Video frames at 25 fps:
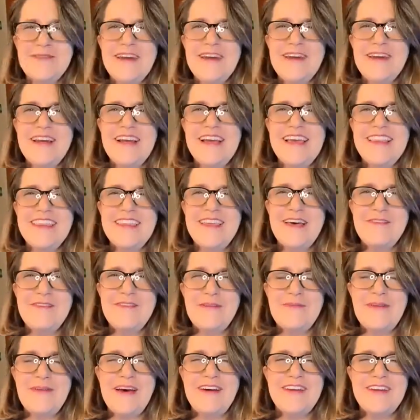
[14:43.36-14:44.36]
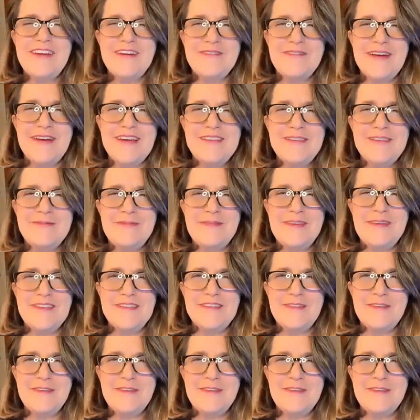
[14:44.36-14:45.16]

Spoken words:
I love about your recipes.